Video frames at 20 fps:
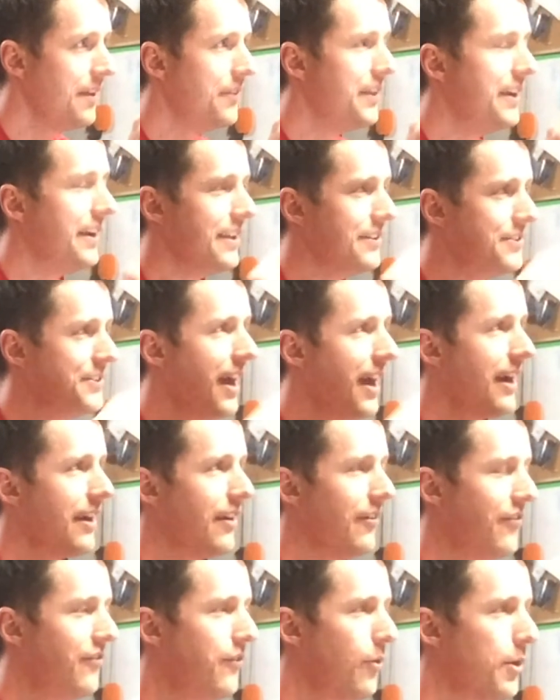That is not
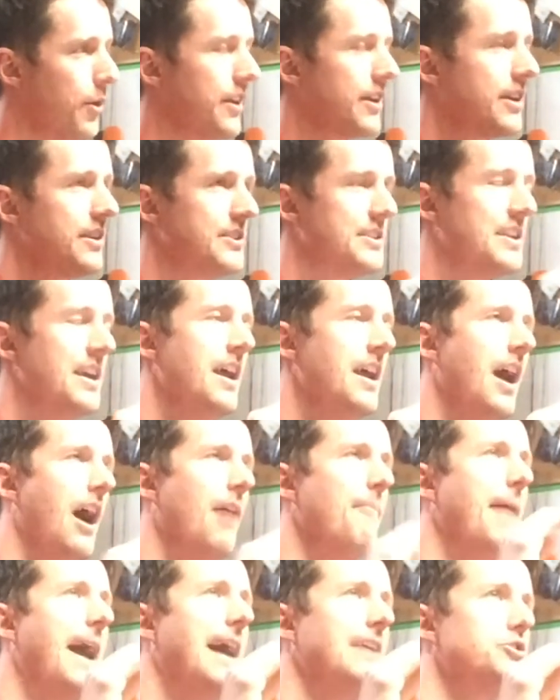afforded. Because
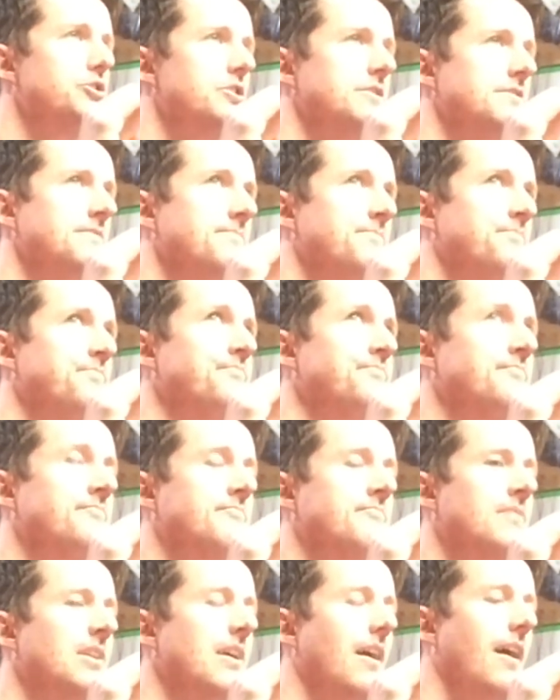imagine
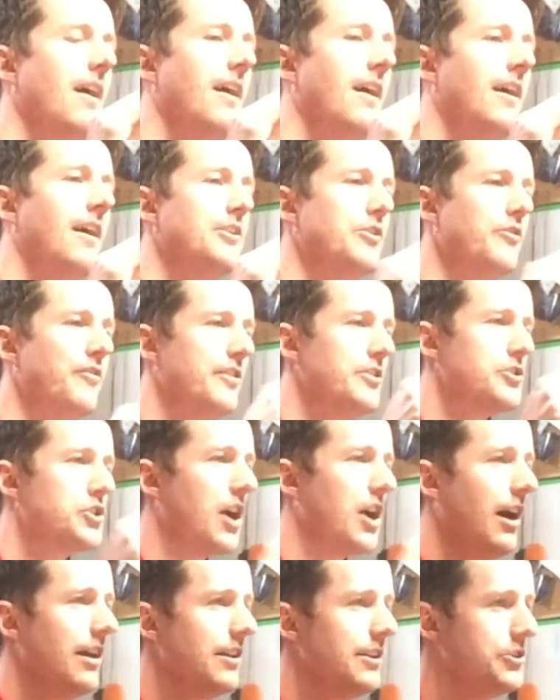you finish
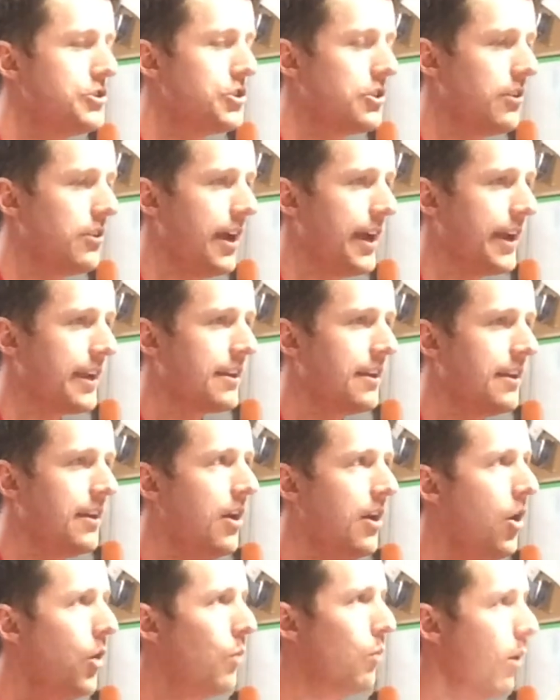college and you're like,
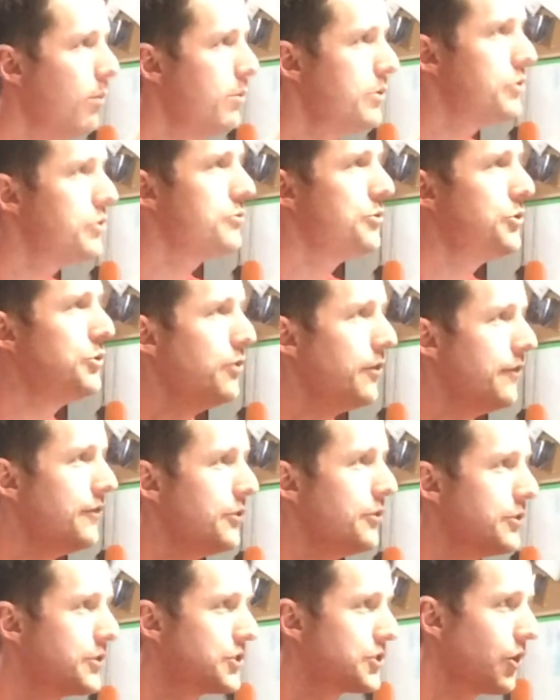what would you do if you
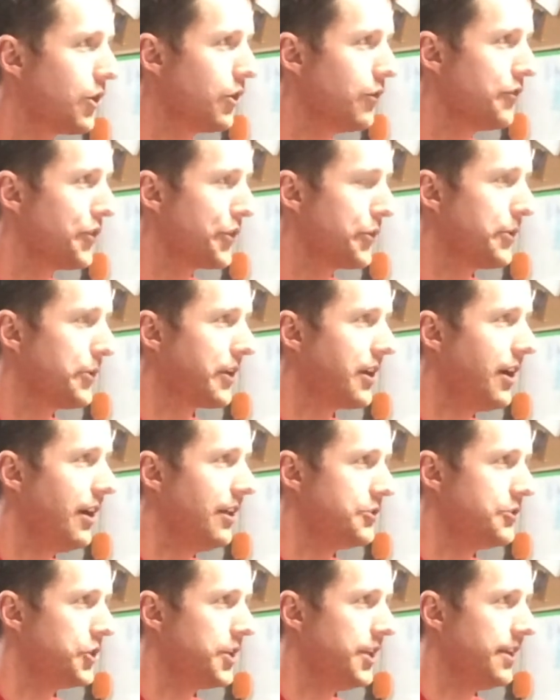could start over and go to
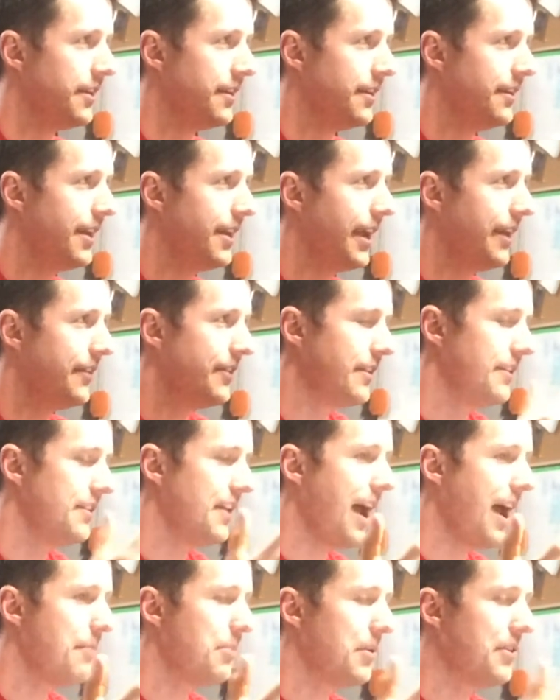college again? And the
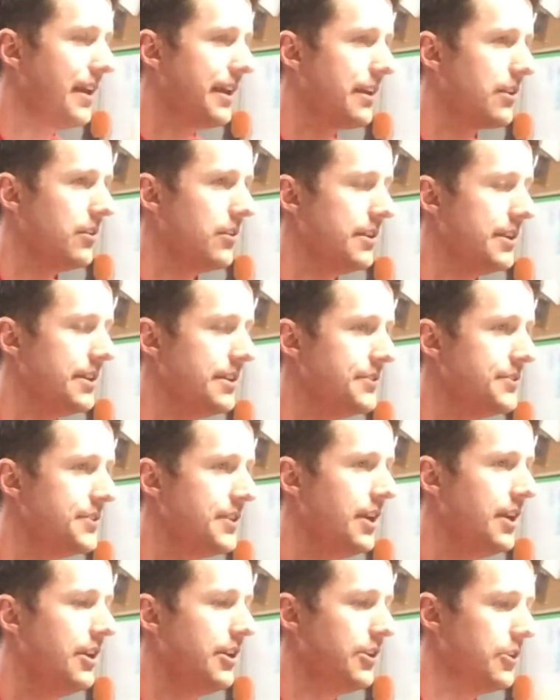hypothetical is
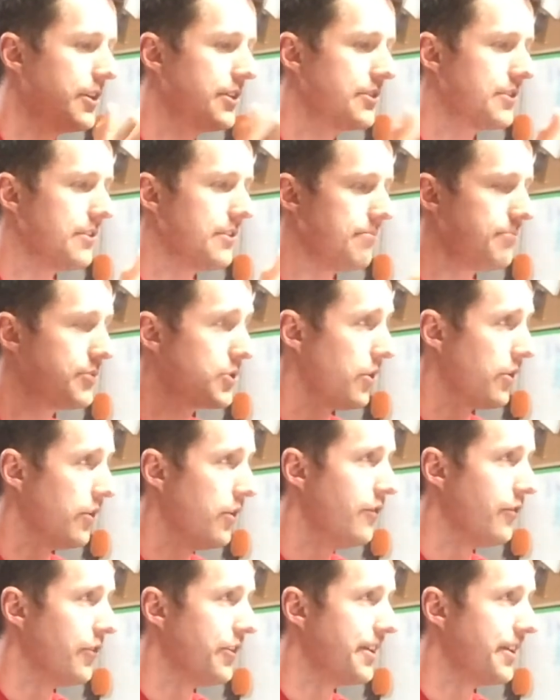you get to start
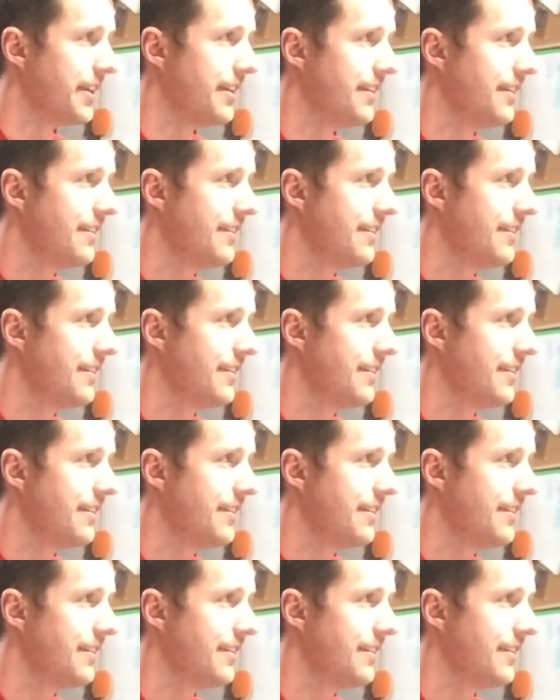over again,